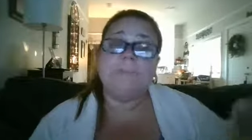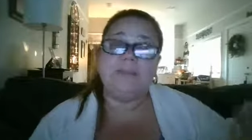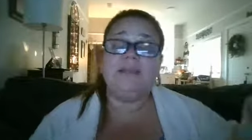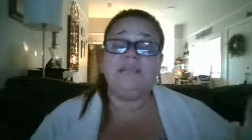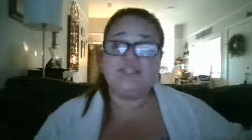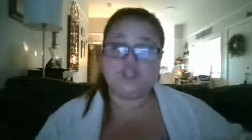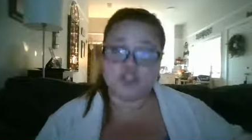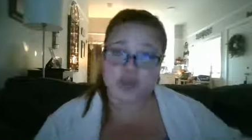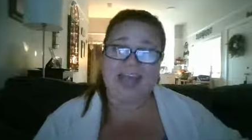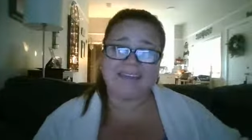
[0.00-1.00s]
being
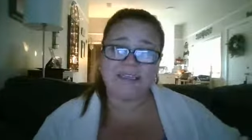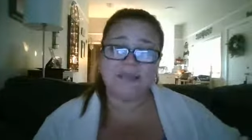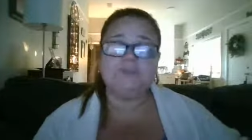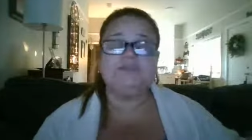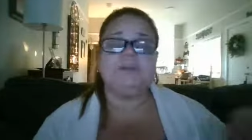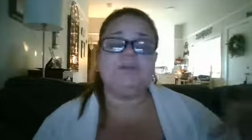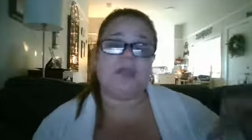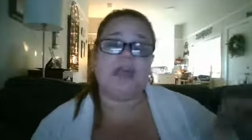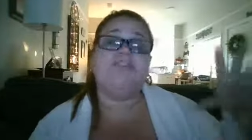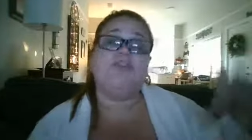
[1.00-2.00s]
distracted from the
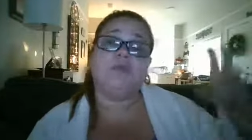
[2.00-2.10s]
life